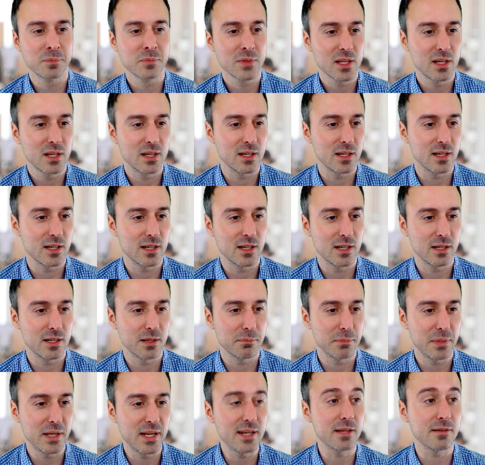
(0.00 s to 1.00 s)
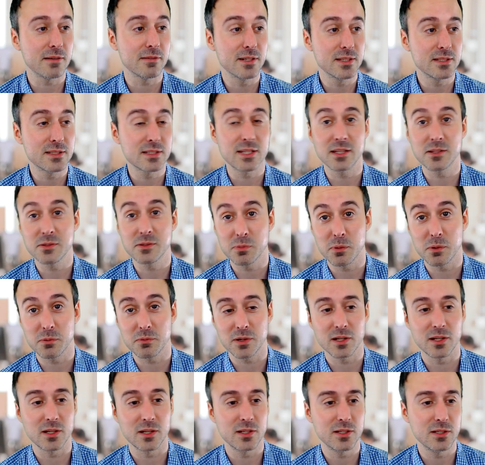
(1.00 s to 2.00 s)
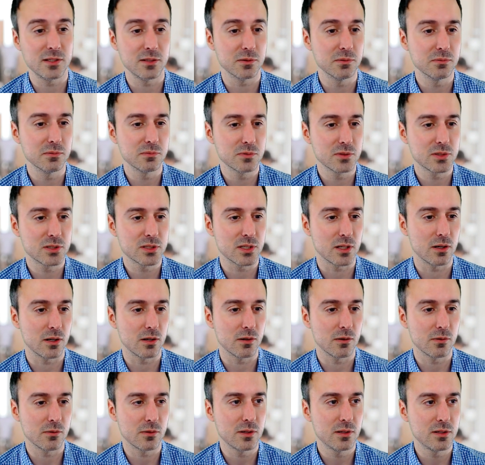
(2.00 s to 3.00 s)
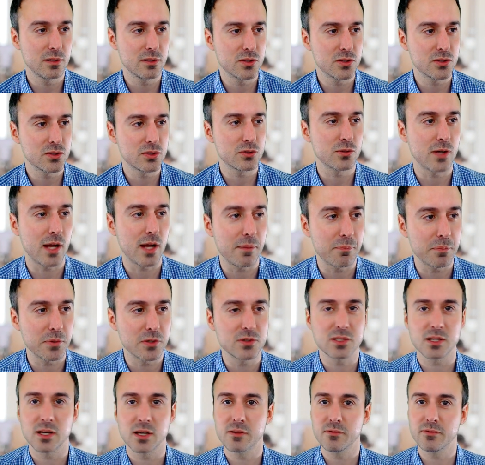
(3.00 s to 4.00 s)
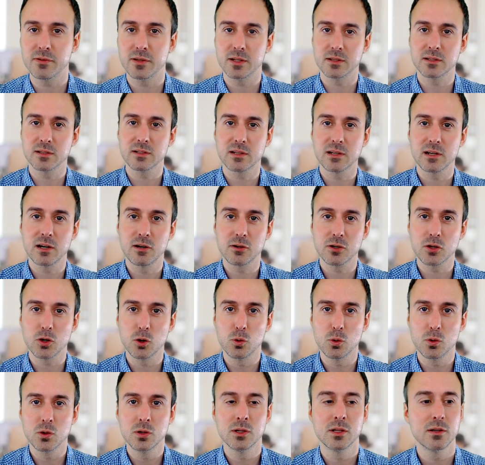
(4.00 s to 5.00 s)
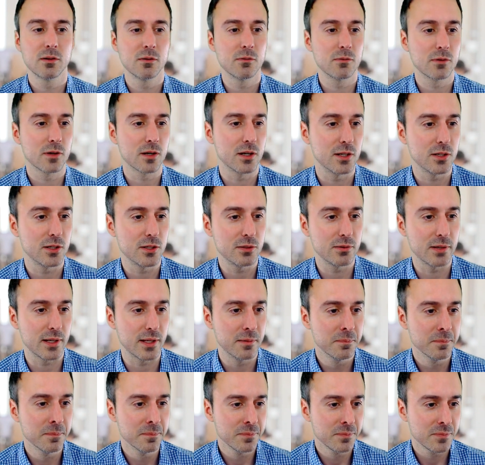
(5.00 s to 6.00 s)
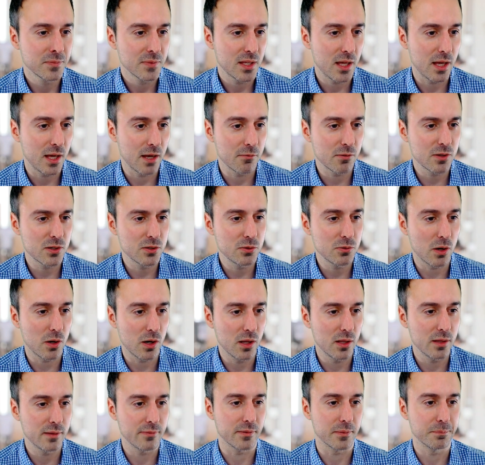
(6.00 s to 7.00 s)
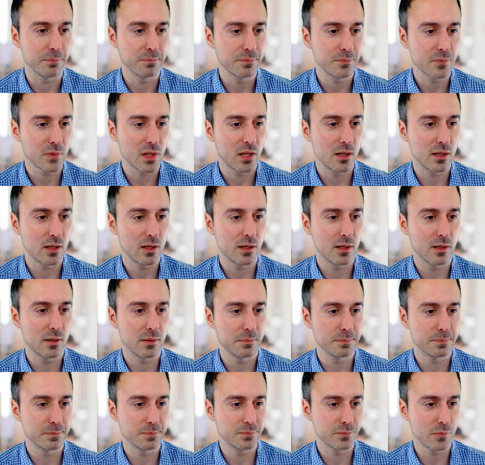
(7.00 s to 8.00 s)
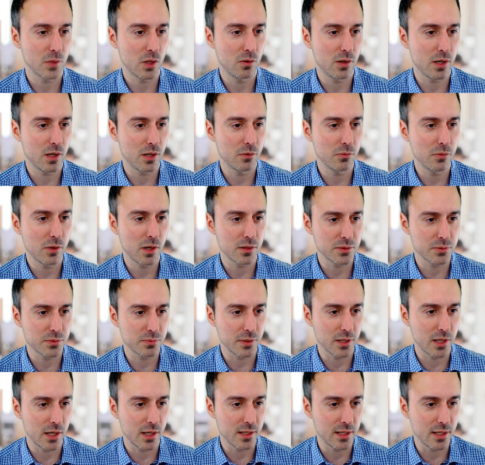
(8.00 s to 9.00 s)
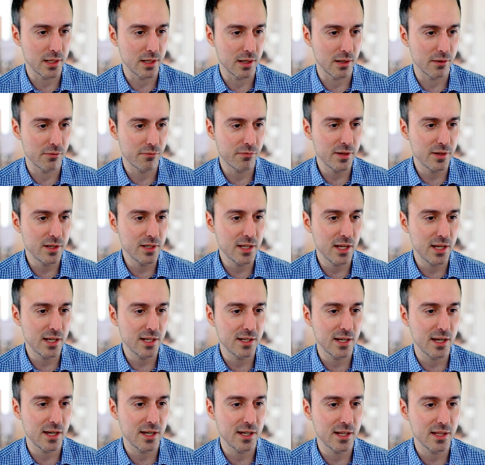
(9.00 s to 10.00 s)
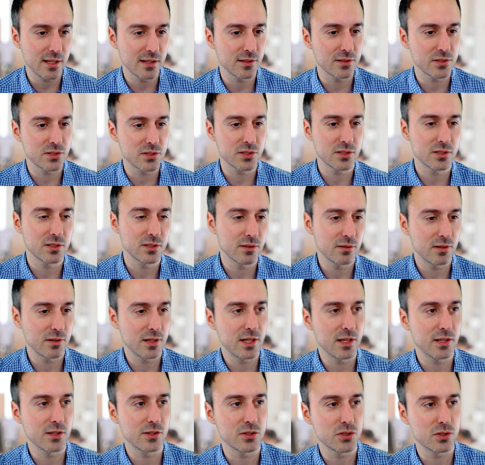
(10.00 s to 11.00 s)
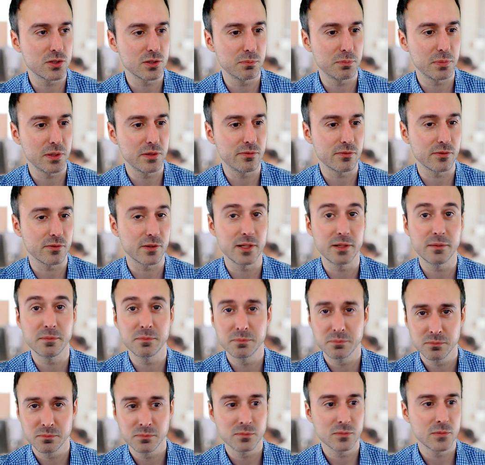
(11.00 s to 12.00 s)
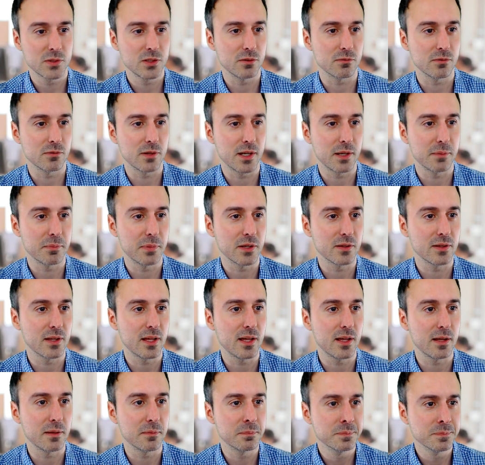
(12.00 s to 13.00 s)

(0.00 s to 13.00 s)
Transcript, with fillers: Uh, but, anyways, that's what we're going to do. So, strap yourself in. We're going to do it. And we're going to do all of them. Um, all right, who else we got here? Free 99 English. English should be free. You're right about that.